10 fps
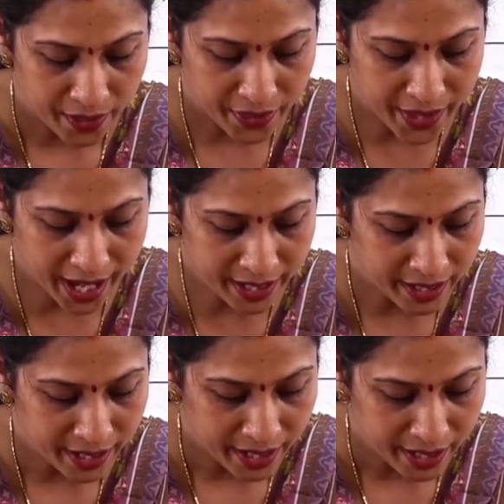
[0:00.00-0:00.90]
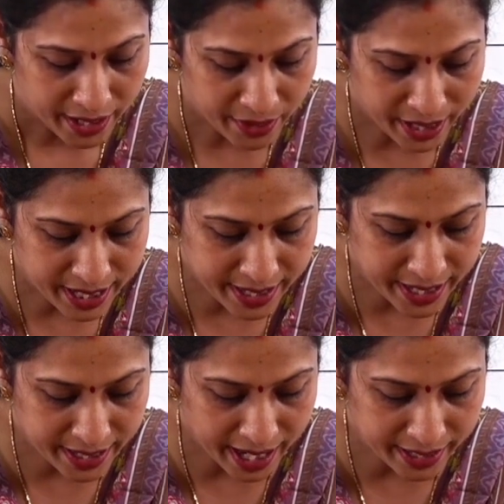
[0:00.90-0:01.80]
Then you can
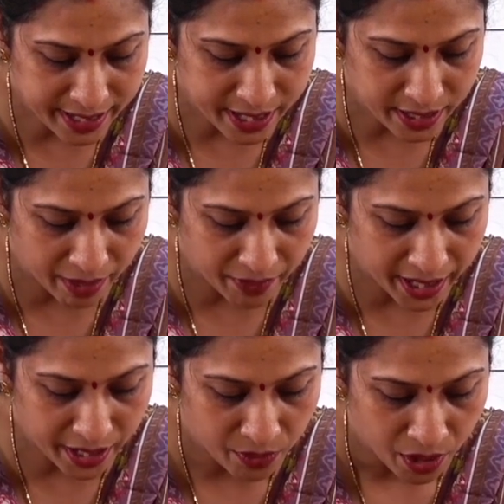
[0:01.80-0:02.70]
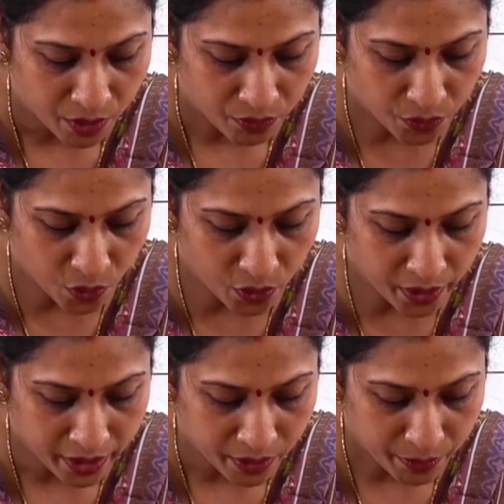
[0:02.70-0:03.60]
see that this is covering
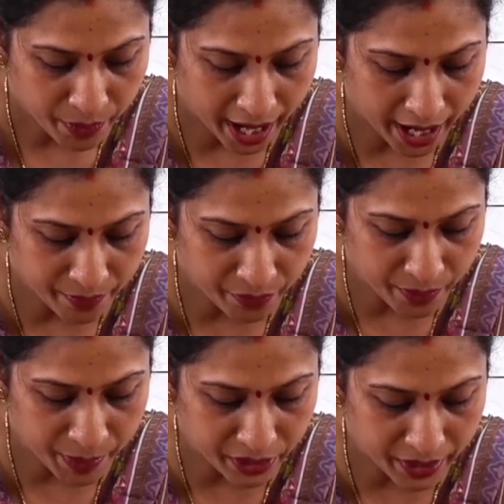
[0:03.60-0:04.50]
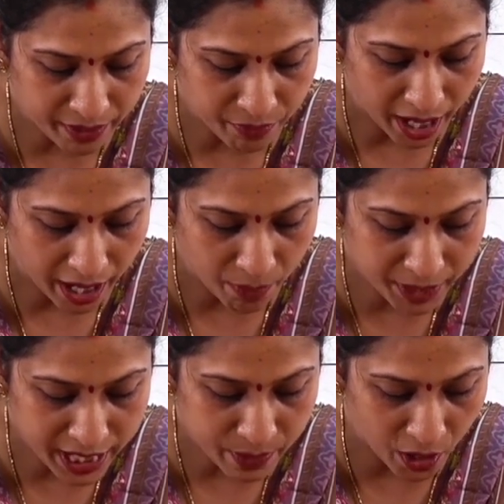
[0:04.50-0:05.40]
4, and between how
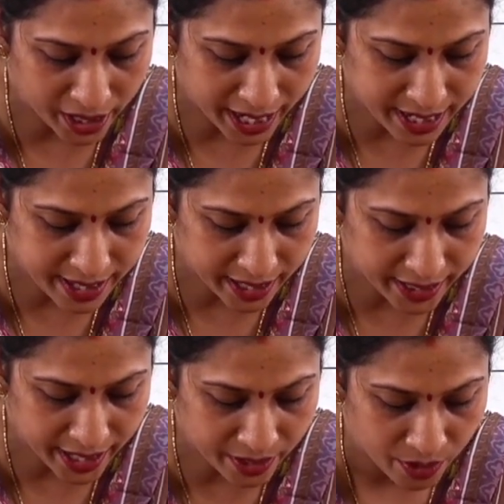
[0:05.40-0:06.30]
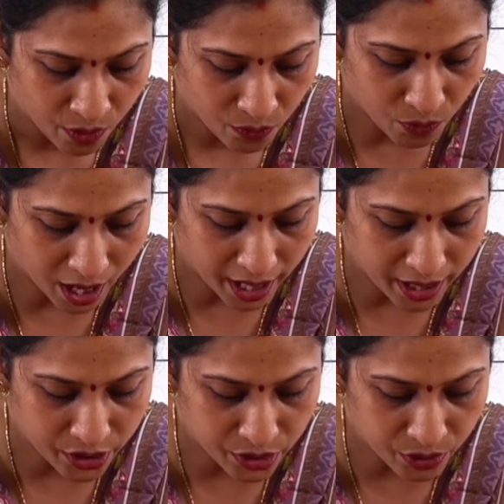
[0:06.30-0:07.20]
many small lines are there?
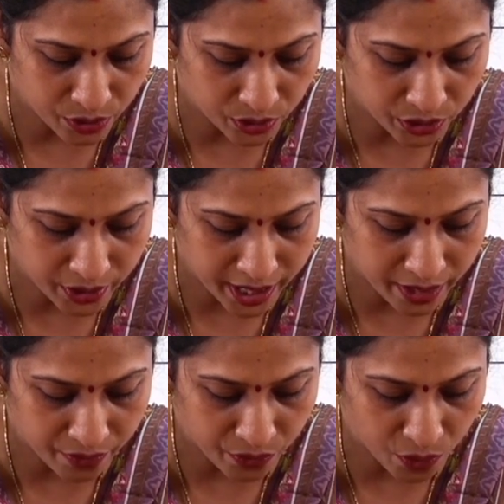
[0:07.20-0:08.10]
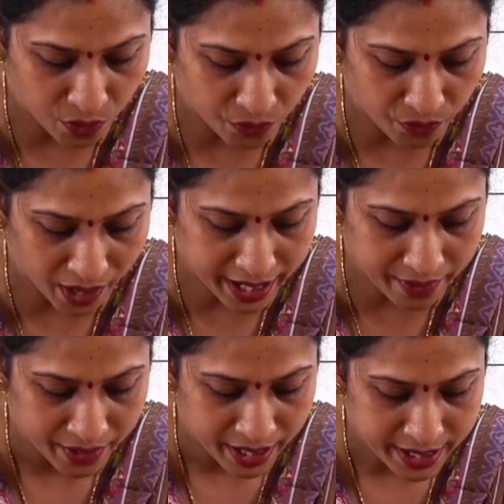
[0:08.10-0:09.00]
1, 2, 3, 4, 5,
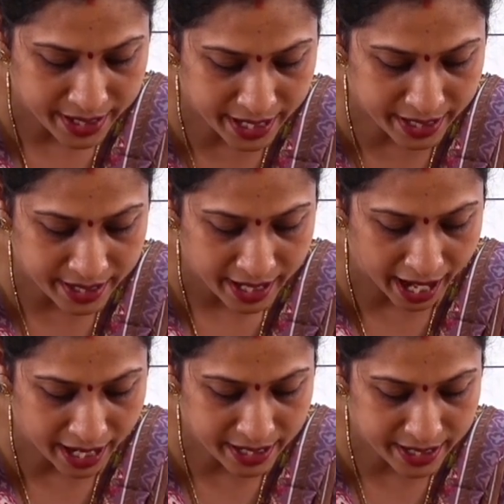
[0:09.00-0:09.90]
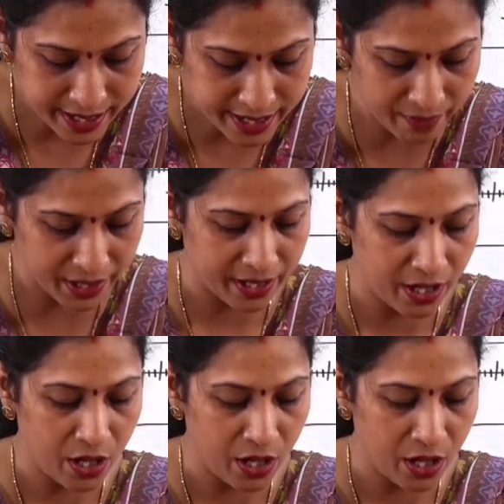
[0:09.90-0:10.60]
6 and 7.